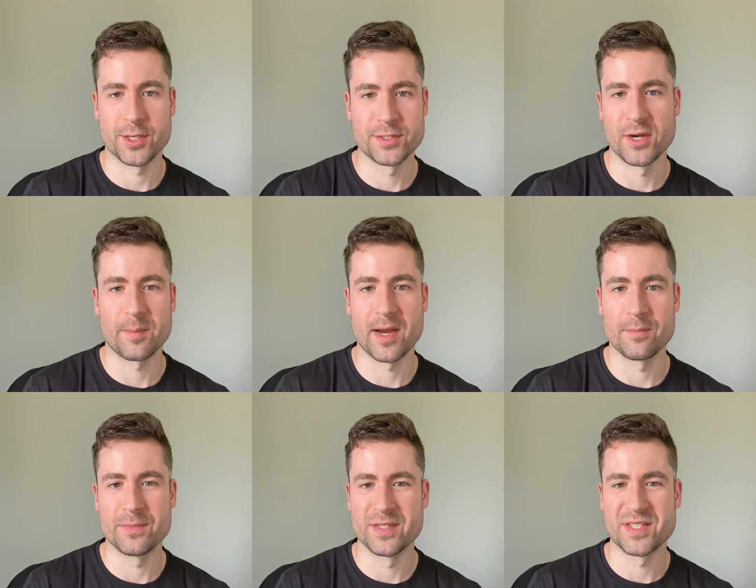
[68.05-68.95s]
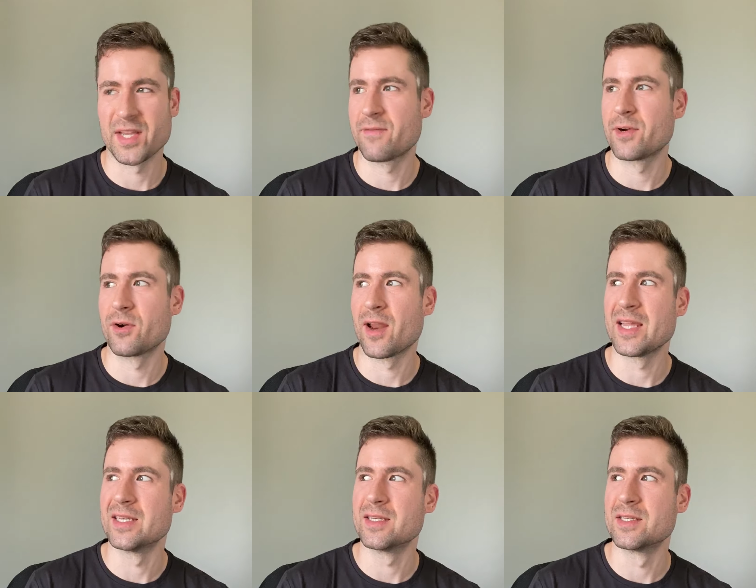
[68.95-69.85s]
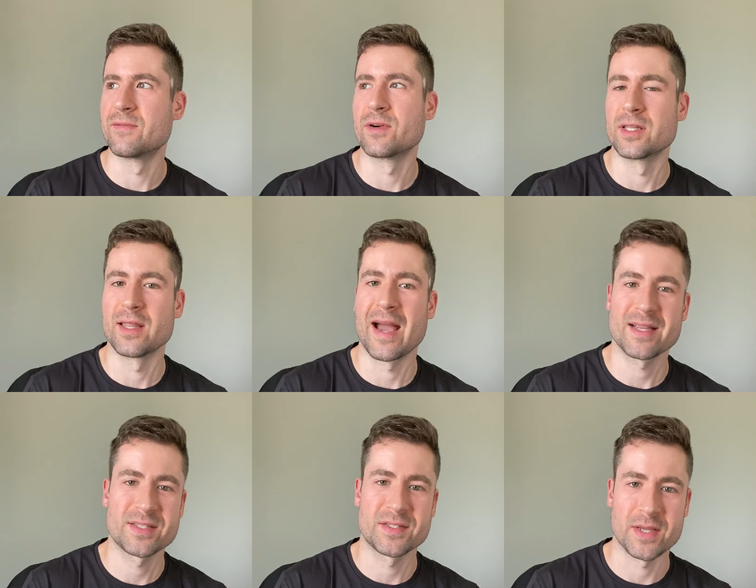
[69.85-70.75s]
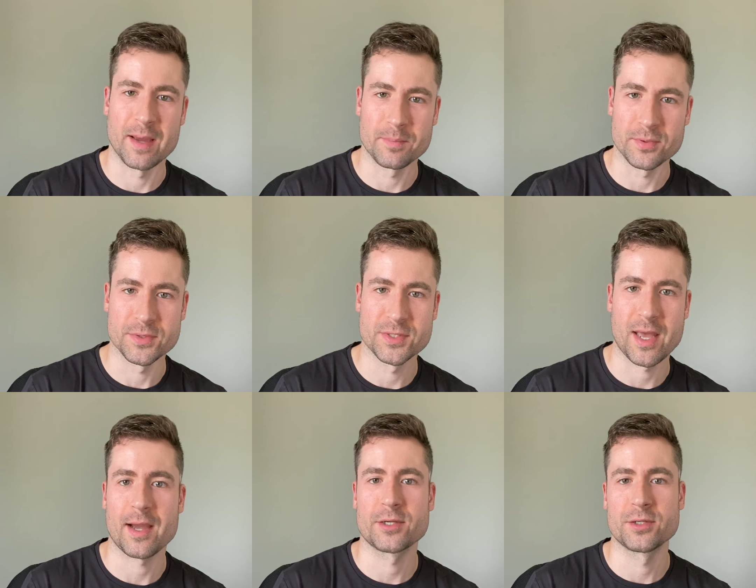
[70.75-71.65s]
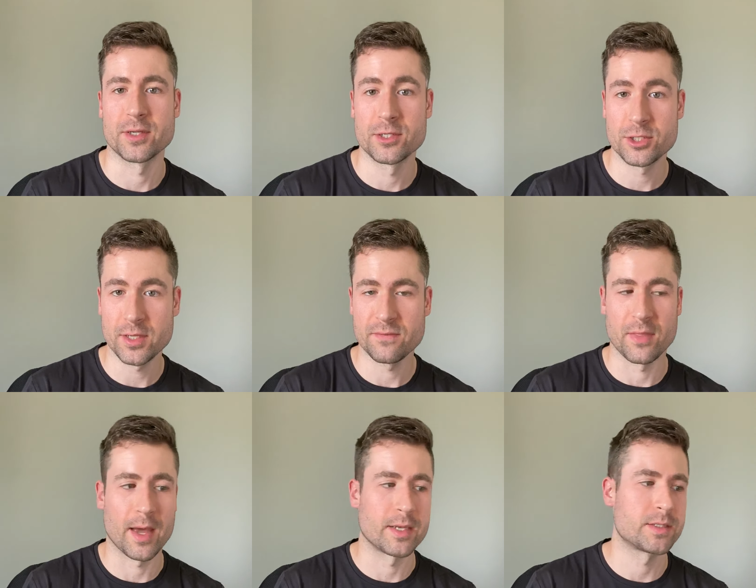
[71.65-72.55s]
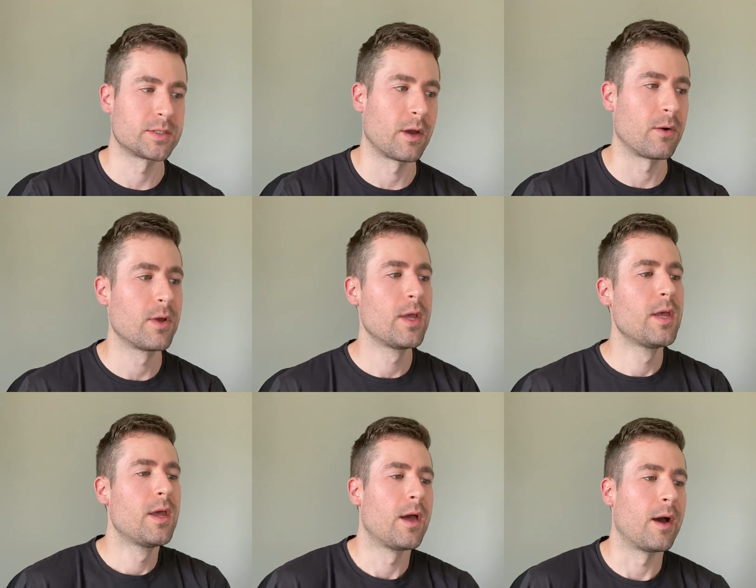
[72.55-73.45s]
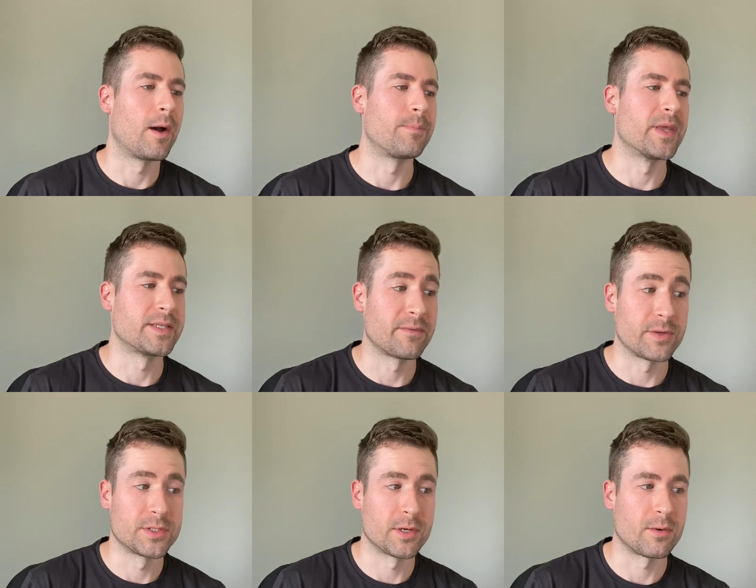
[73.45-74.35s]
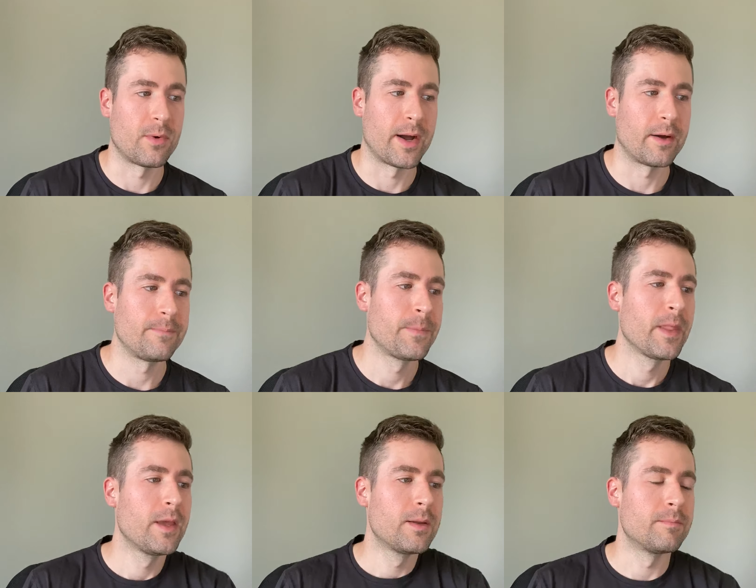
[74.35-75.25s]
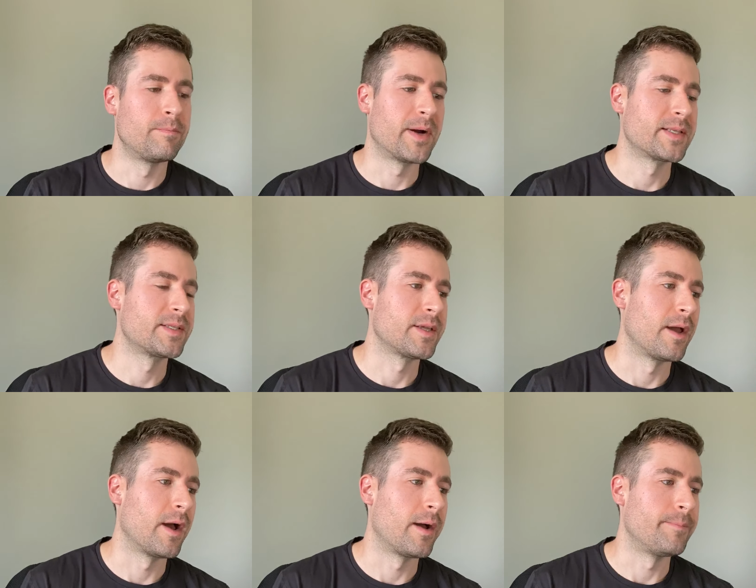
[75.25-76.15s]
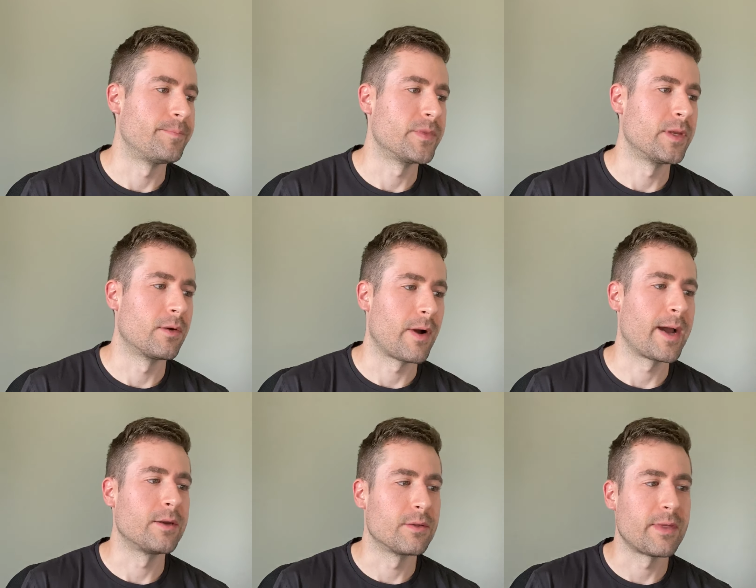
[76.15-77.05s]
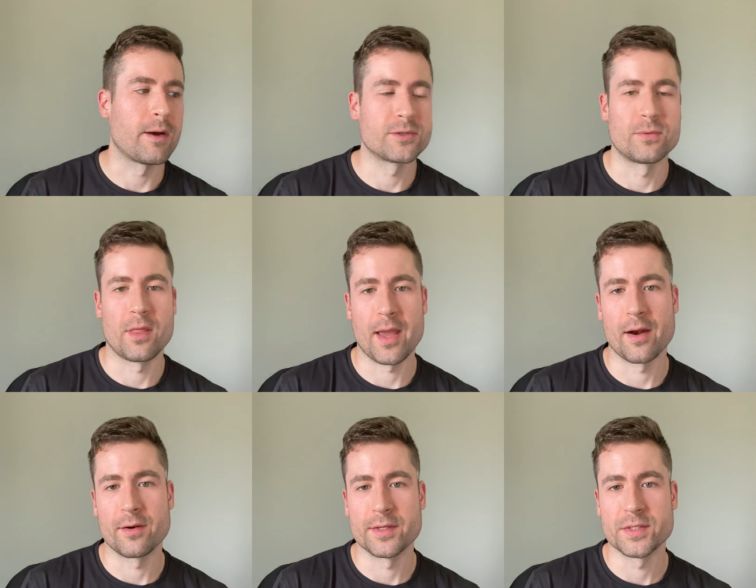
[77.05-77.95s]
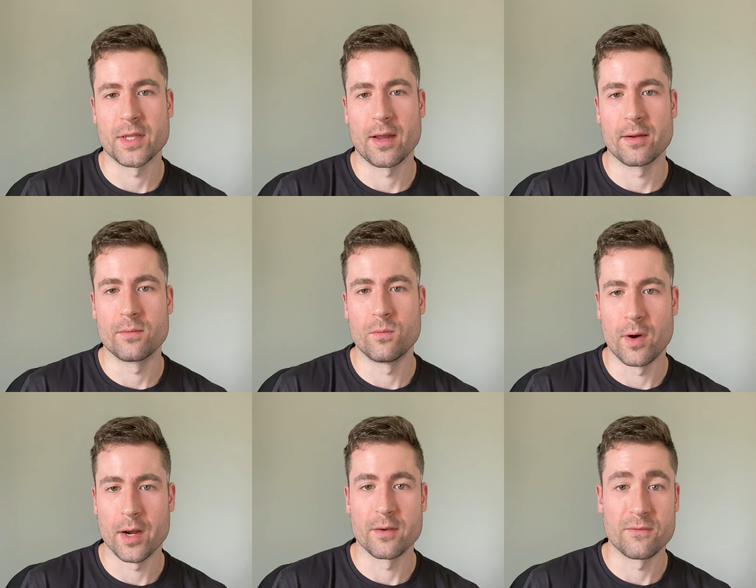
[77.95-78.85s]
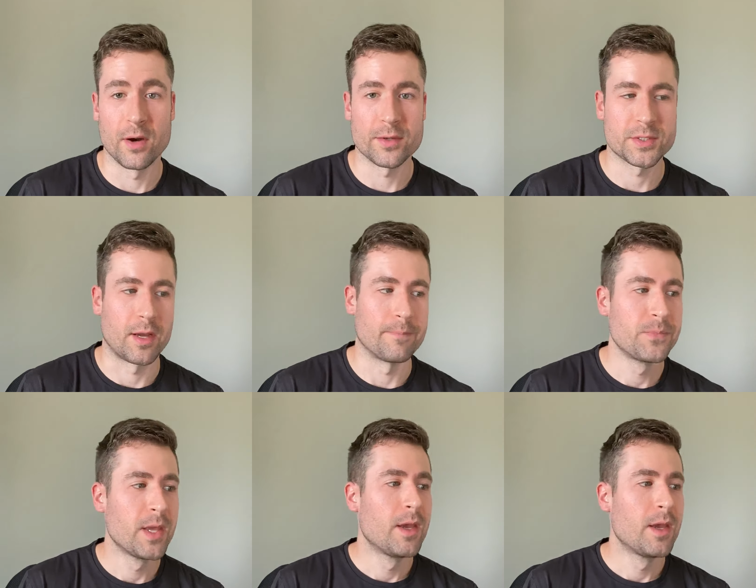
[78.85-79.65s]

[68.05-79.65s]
It took about 7 or 8 different last samples to actually achieve that. It definitely took a while, but I knew that that was one of the areas that I wanted to focus on.